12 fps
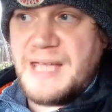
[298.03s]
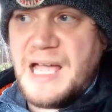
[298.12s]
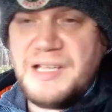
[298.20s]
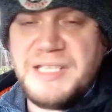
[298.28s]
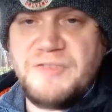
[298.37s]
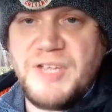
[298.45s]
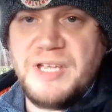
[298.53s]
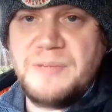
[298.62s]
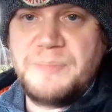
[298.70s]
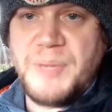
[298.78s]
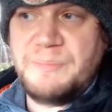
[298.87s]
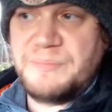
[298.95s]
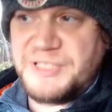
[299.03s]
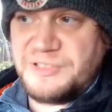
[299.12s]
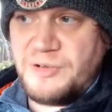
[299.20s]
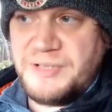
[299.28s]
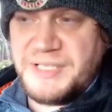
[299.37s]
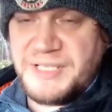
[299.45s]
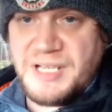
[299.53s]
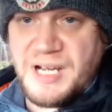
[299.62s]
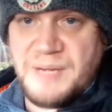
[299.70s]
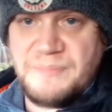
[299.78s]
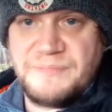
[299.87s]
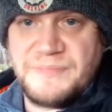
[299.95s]
I like the air bumps on the
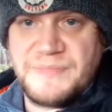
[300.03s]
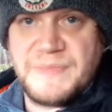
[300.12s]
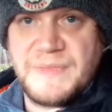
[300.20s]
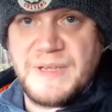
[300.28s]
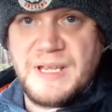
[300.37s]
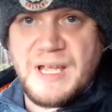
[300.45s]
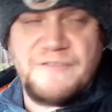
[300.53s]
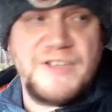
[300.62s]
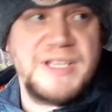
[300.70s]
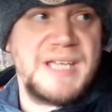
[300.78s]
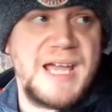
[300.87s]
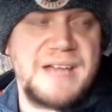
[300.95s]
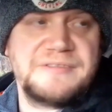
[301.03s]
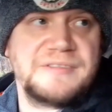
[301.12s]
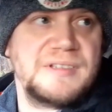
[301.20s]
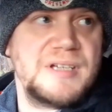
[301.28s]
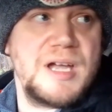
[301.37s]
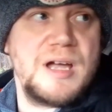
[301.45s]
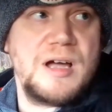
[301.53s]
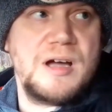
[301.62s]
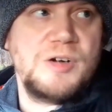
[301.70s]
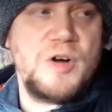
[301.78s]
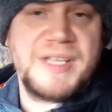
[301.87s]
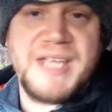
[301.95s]
car. I think it adds
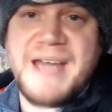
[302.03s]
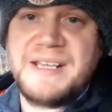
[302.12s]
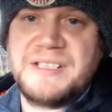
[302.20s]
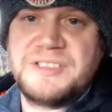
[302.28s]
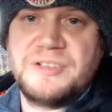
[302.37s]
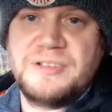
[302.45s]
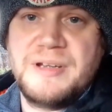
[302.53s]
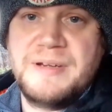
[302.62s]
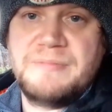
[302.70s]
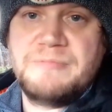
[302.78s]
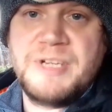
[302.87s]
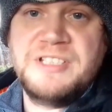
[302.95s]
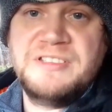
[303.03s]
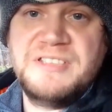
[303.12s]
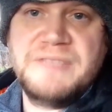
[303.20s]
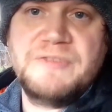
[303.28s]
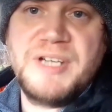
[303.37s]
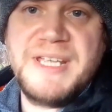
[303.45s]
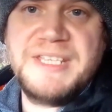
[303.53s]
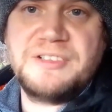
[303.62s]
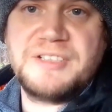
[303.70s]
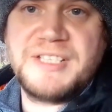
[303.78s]
a lot of character, and when you see the later